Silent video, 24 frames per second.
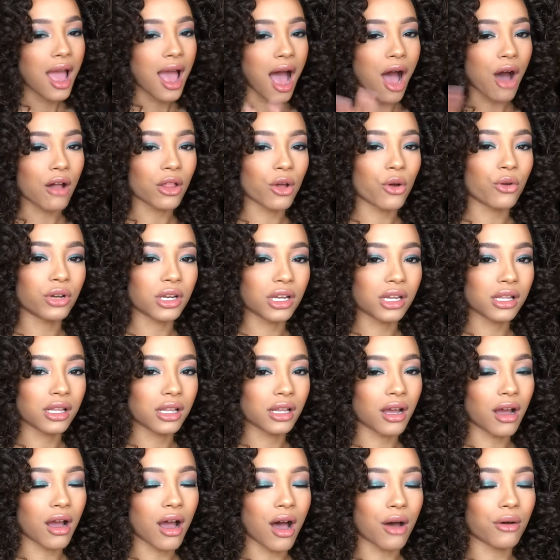I'll
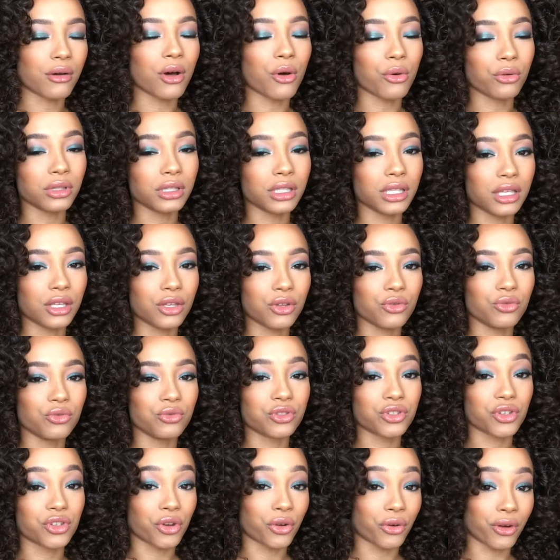only
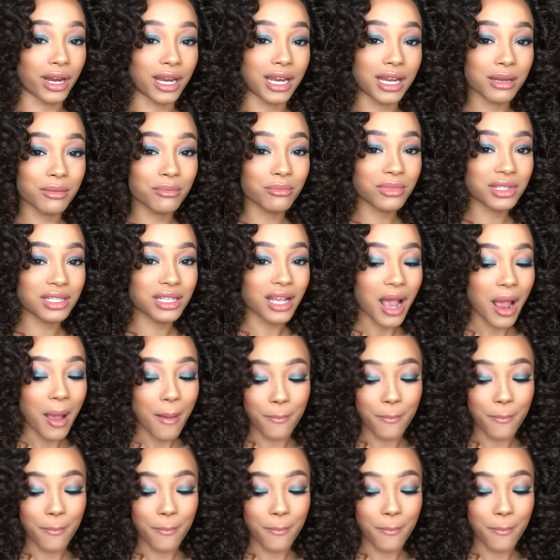use creams,